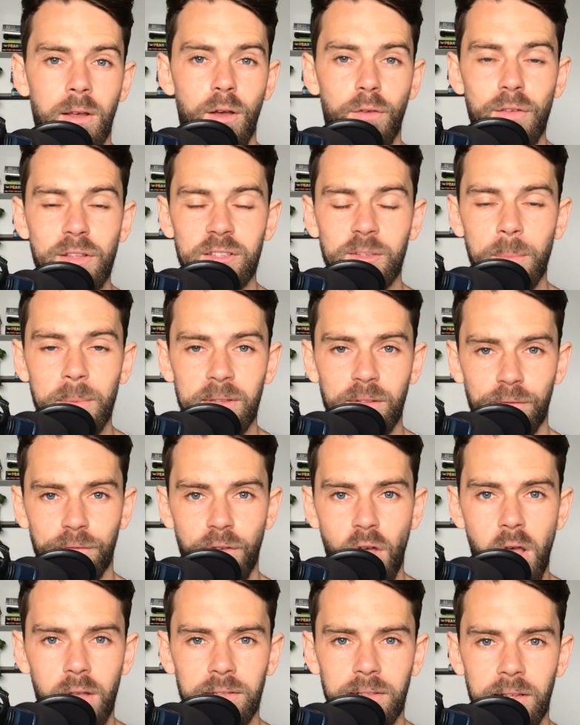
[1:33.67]
of intermittent
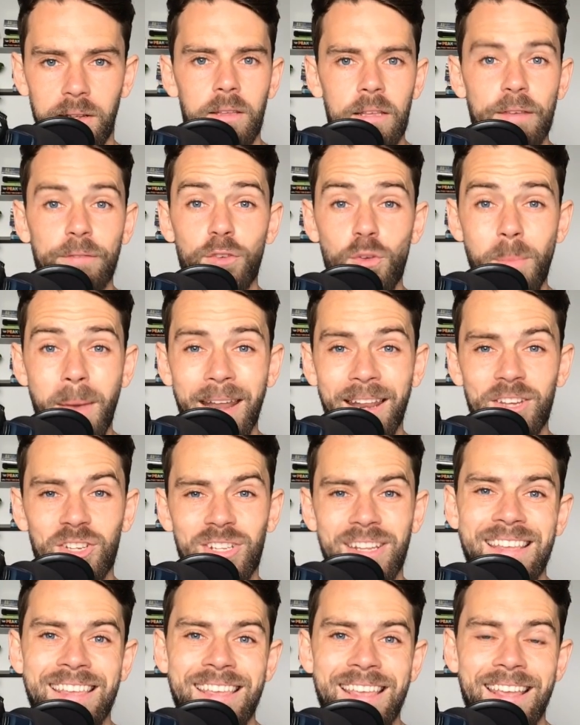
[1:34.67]
fasting. If you manage
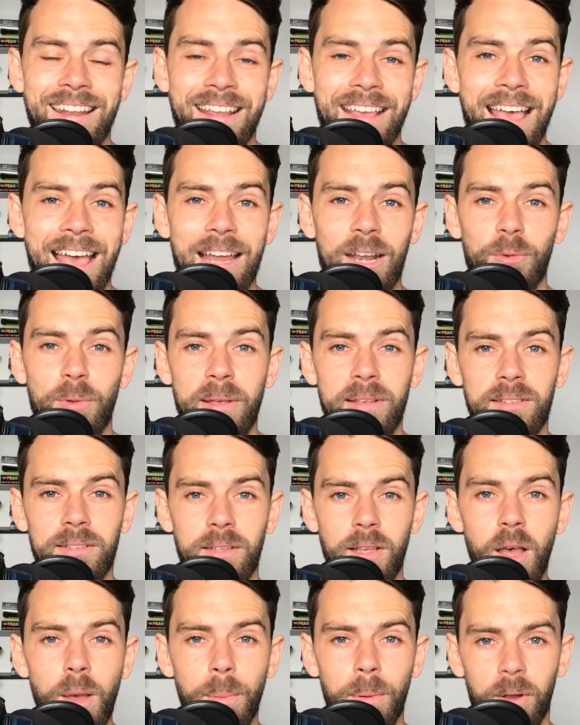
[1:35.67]
to eat in a calorie
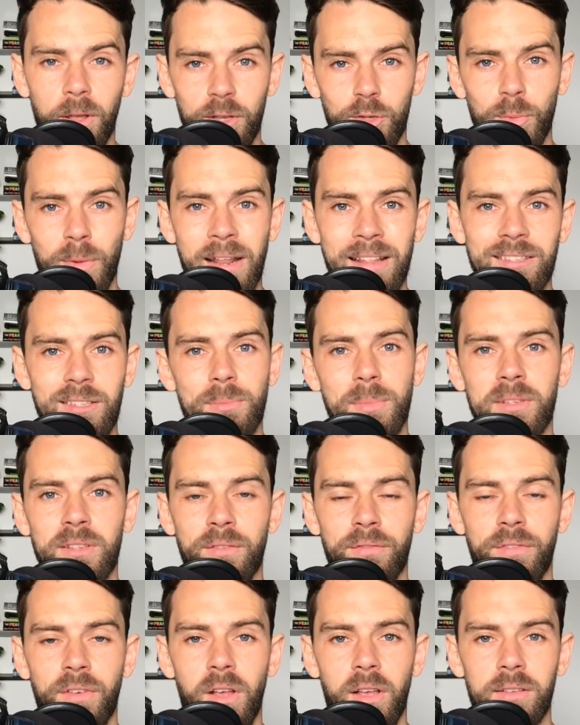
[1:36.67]
surplus when
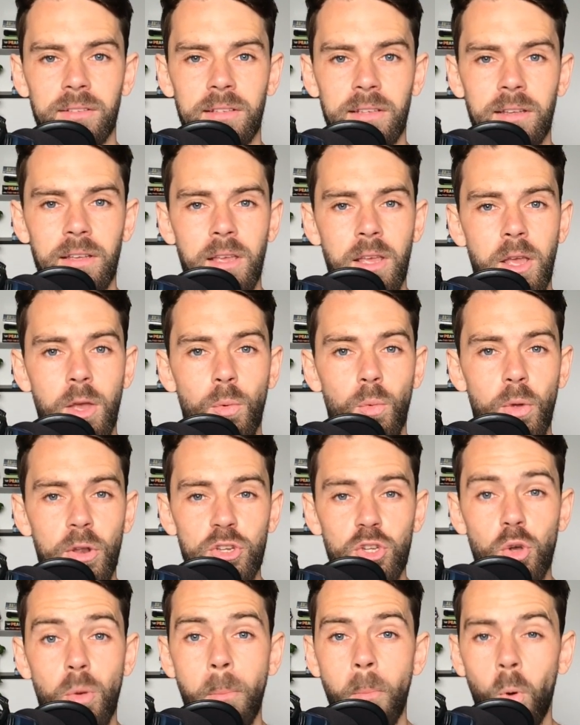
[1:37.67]
intermittent fasting,
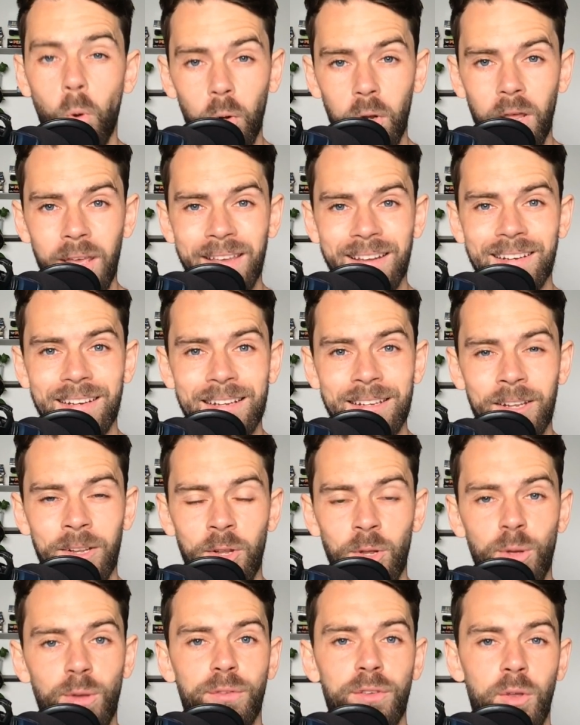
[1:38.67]
which you're more likely to
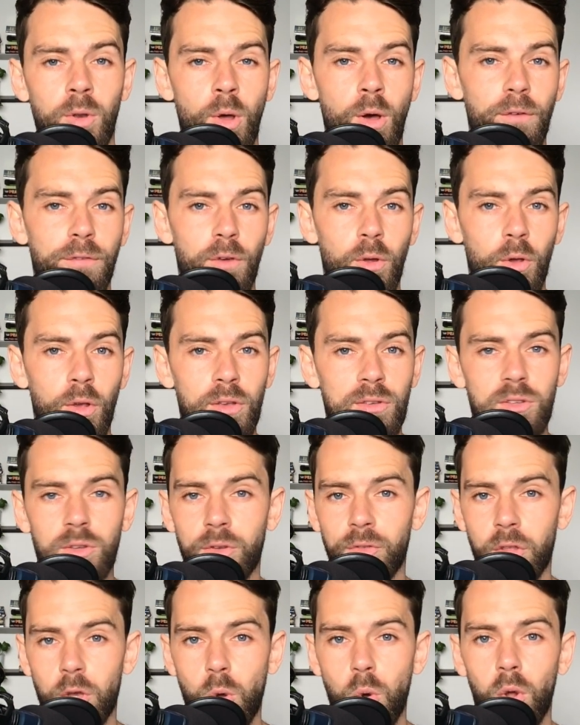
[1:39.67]
do if you're not focused
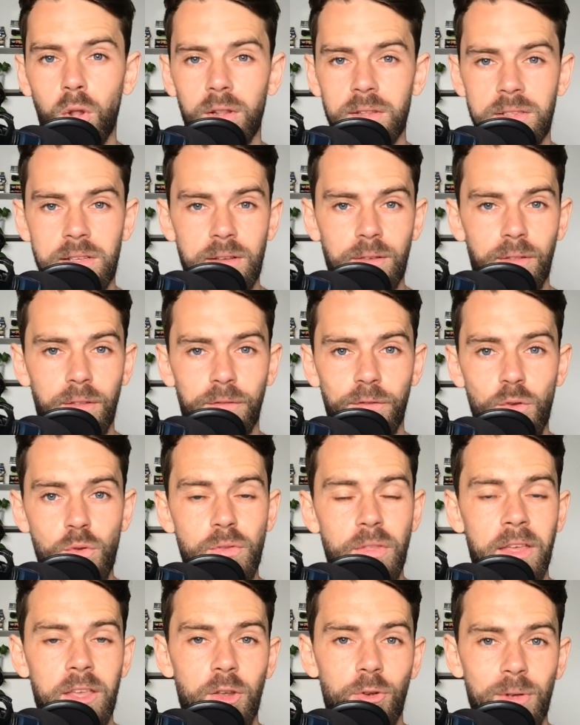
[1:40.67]
on the quality of the
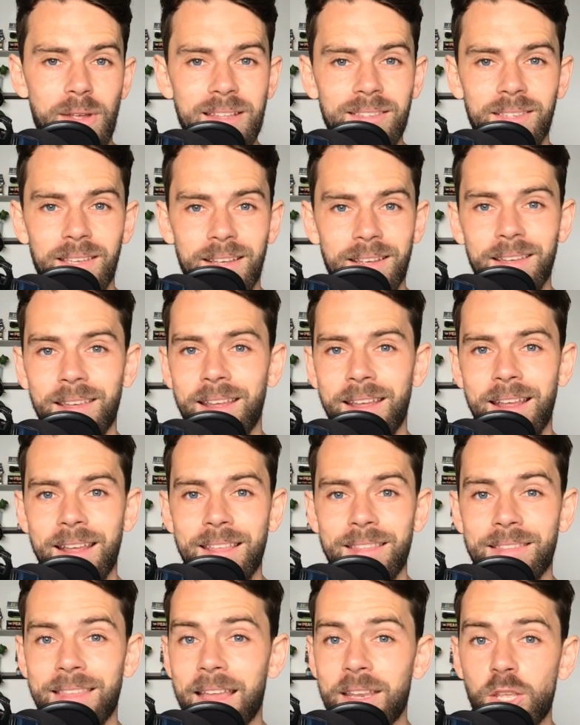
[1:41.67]
food that you're eating,
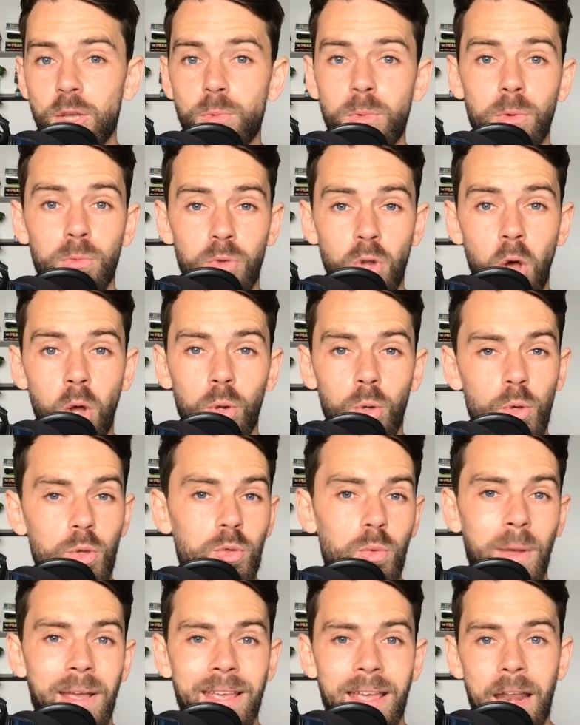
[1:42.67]
then you will not
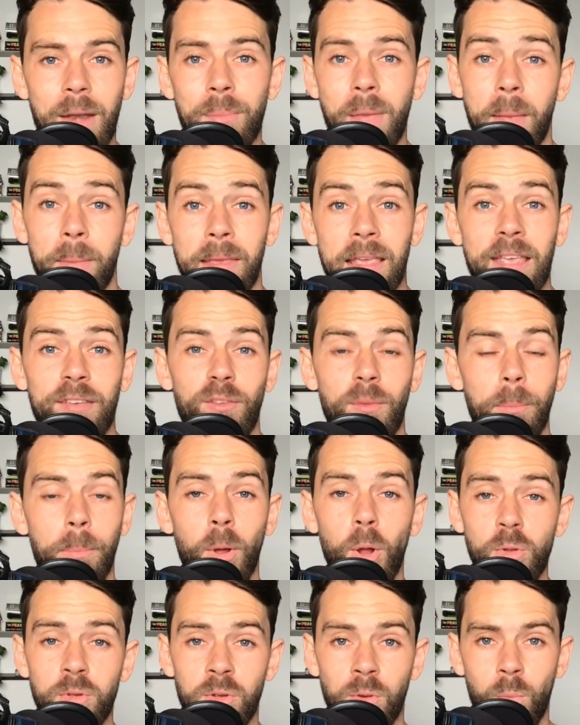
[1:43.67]
lose weight and maybe even
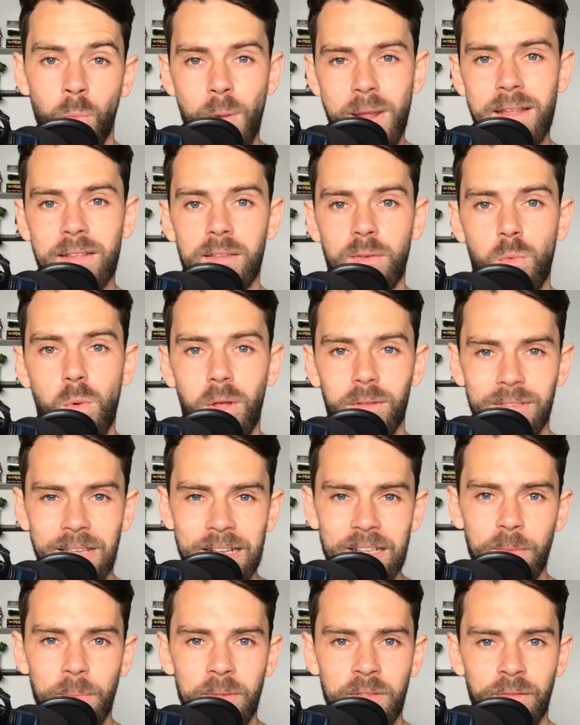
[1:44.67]
put on weight whilst
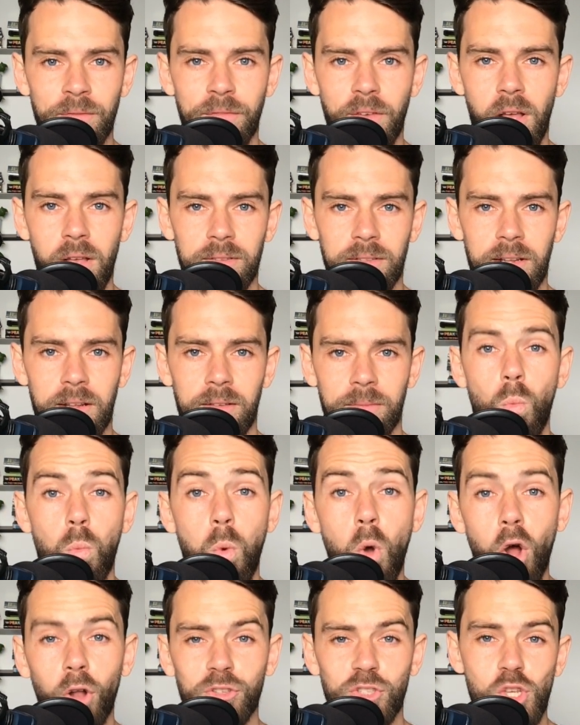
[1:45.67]
intermittent fasting.
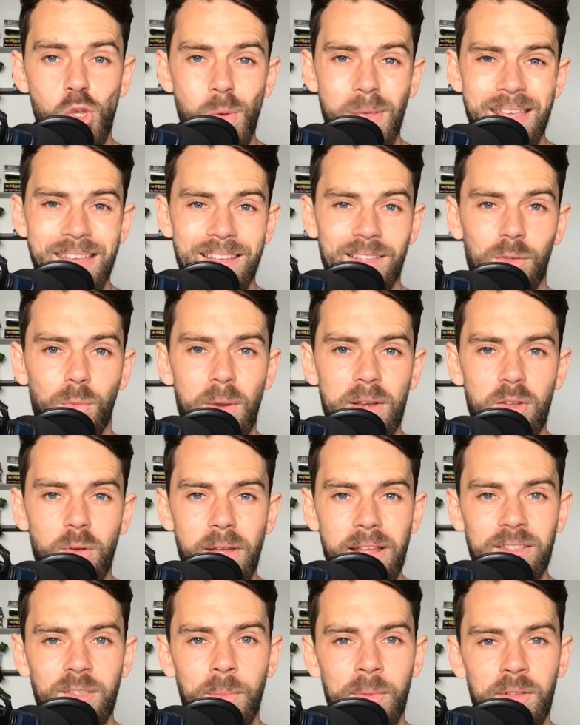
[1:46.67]
What you eat when you're
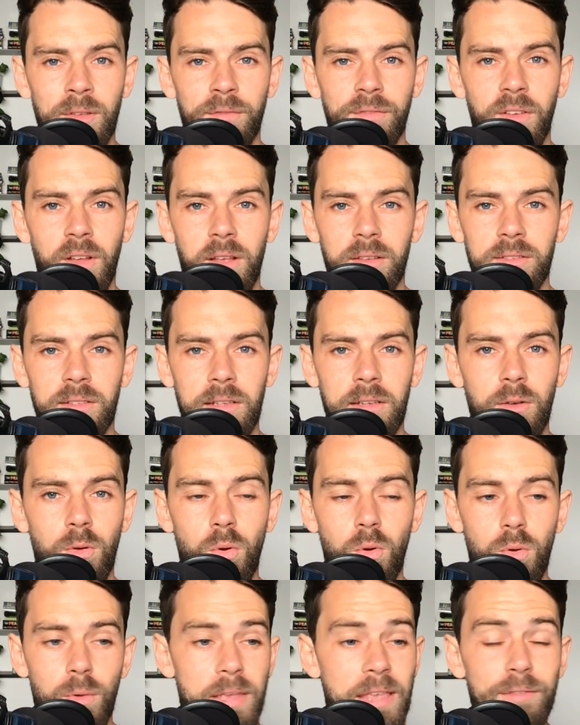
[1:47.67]
intermittent fasting,
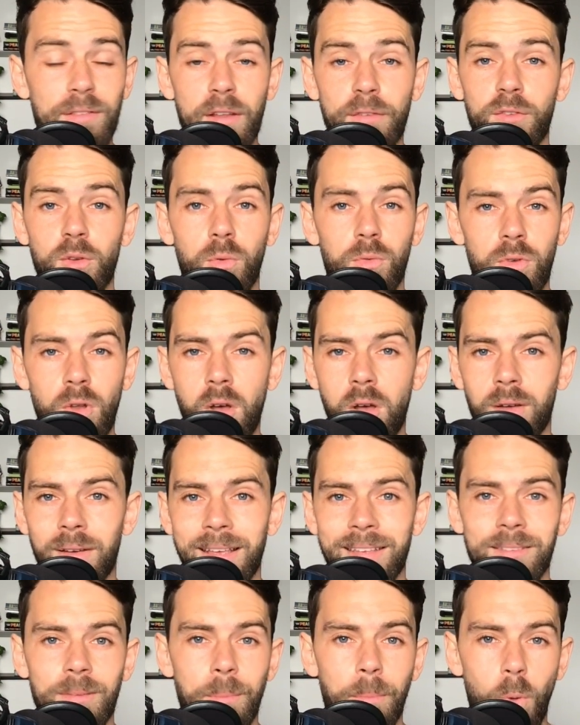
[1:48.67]
or even if you're not,
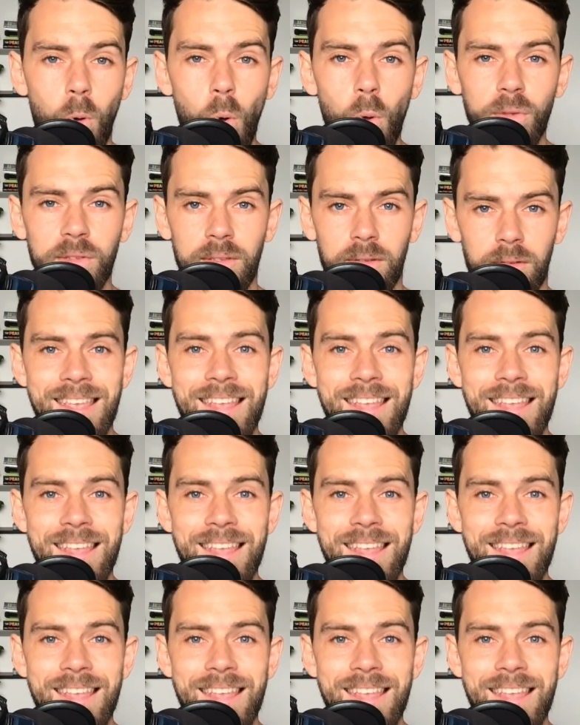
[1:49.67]
is important.